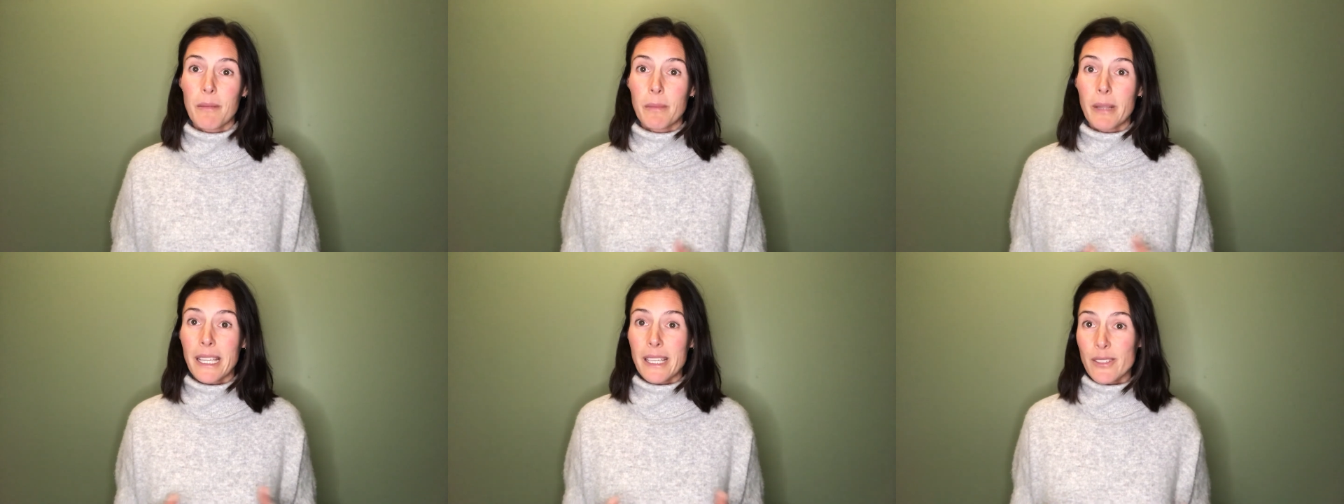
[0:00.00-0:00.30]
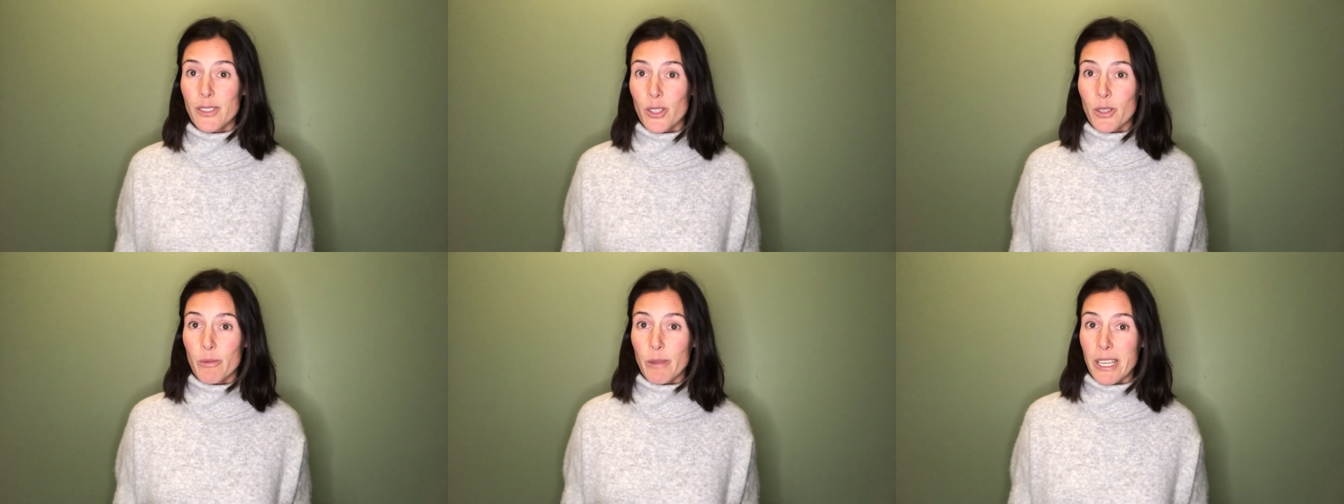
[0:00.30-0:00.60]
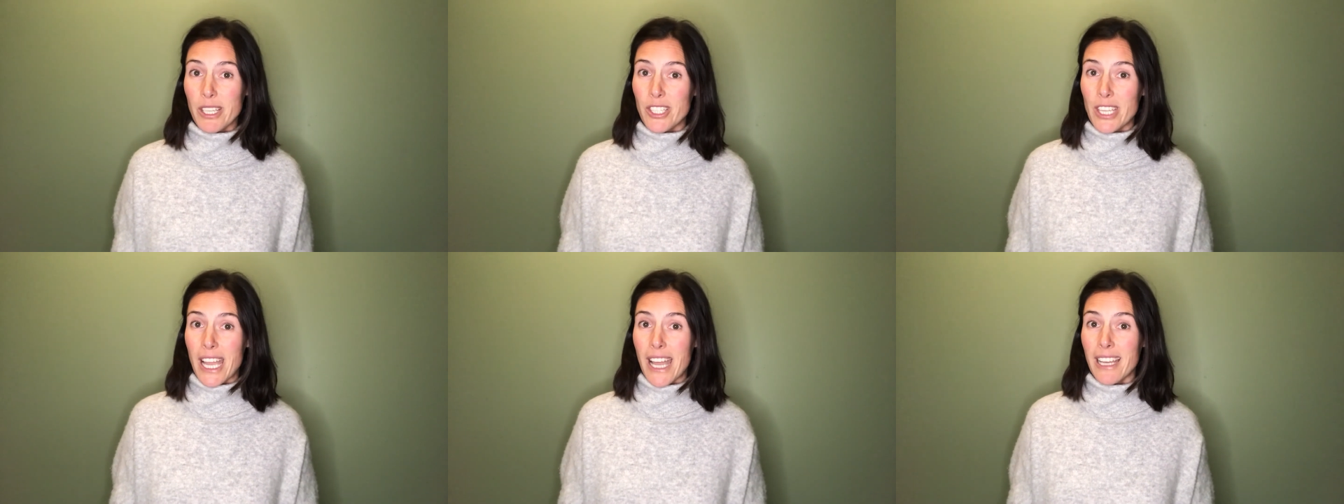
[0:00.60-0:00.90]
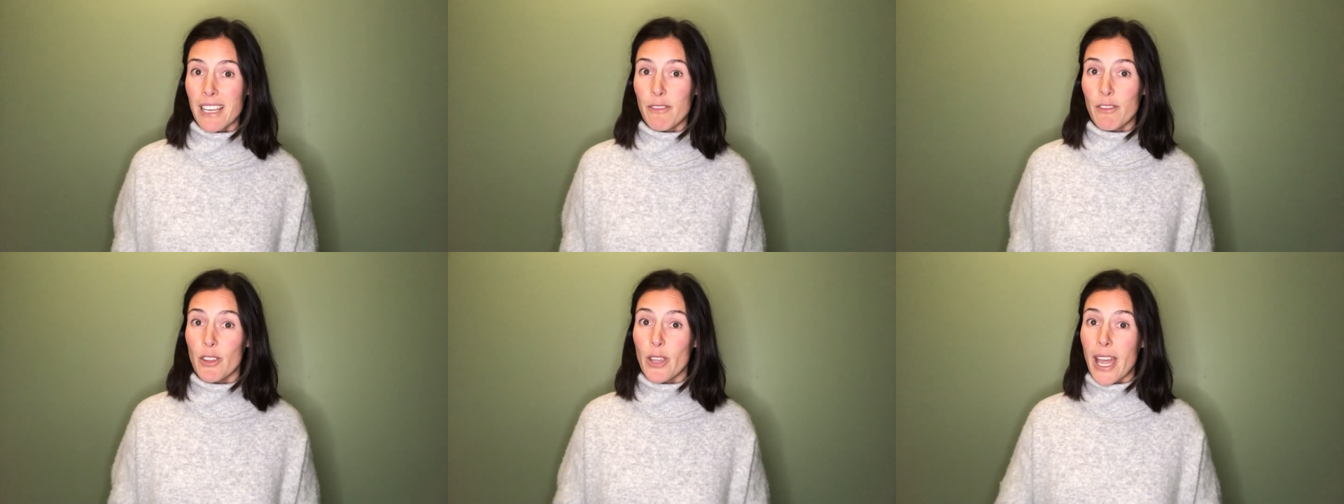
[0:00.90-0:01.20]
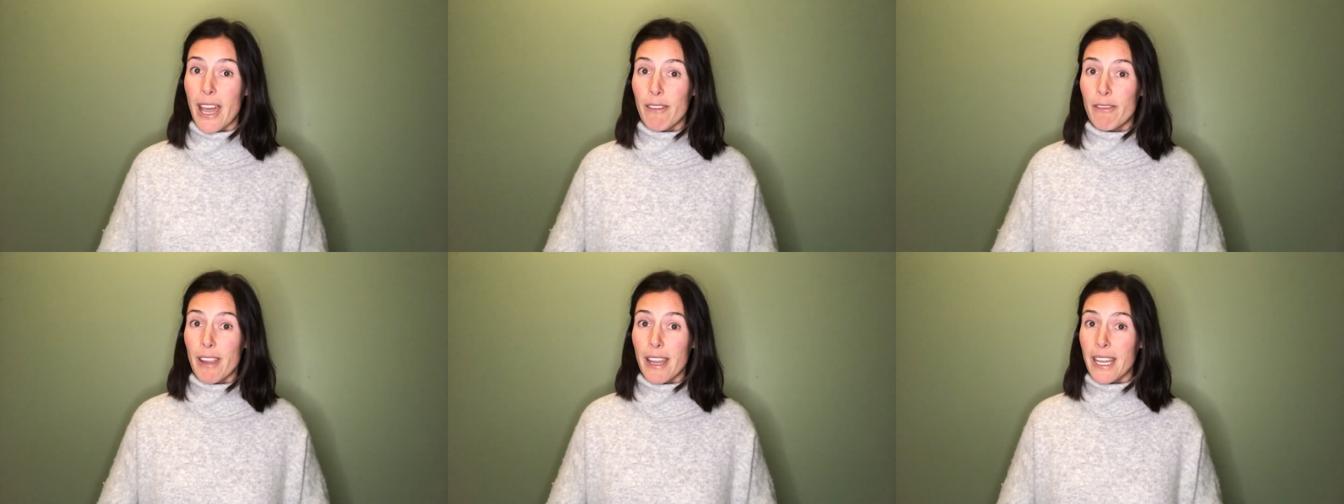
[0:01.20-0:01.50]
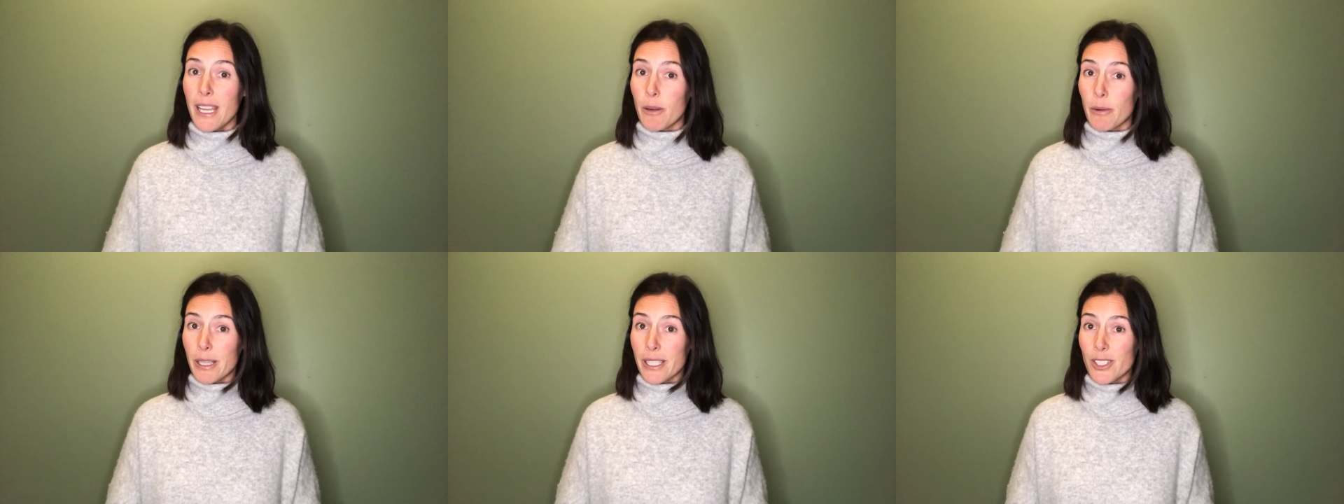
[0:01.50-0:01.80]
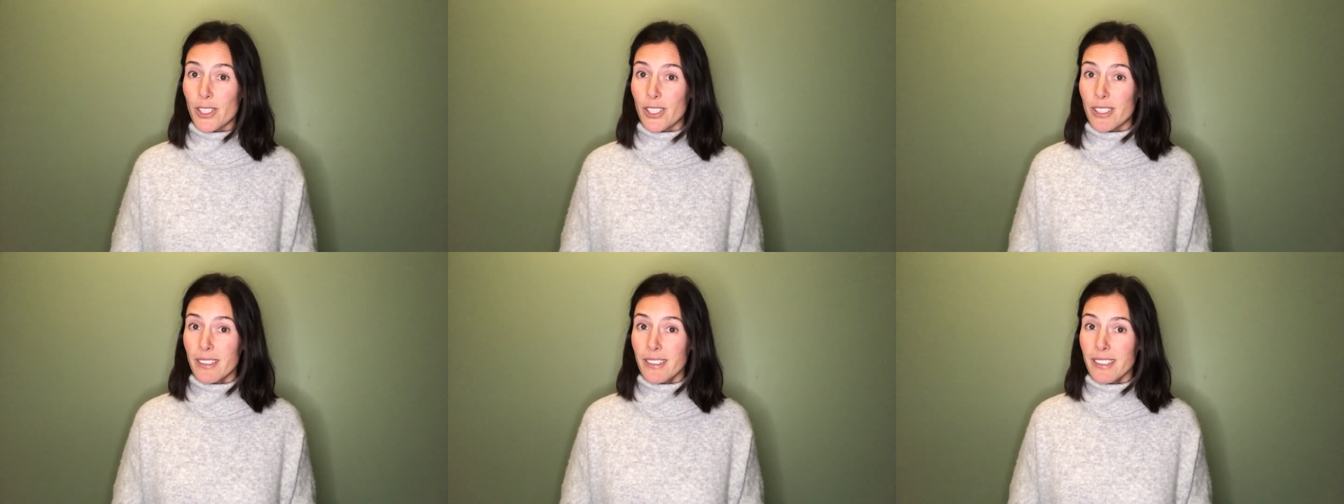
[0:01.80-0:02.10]
Please do reach out if you have any
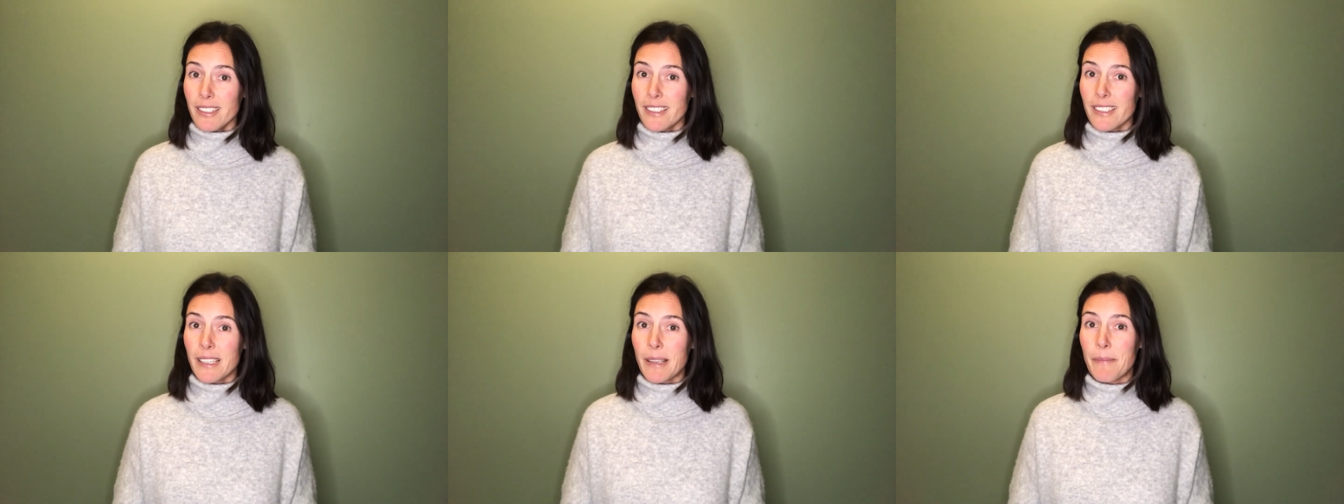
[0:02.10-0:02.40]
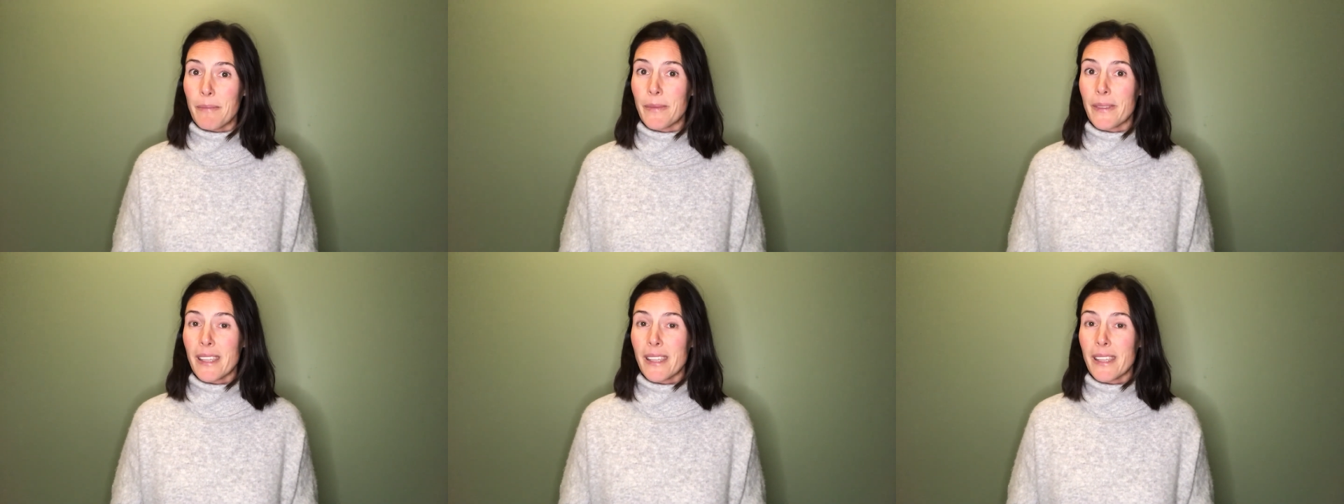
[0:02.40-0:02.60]
questions,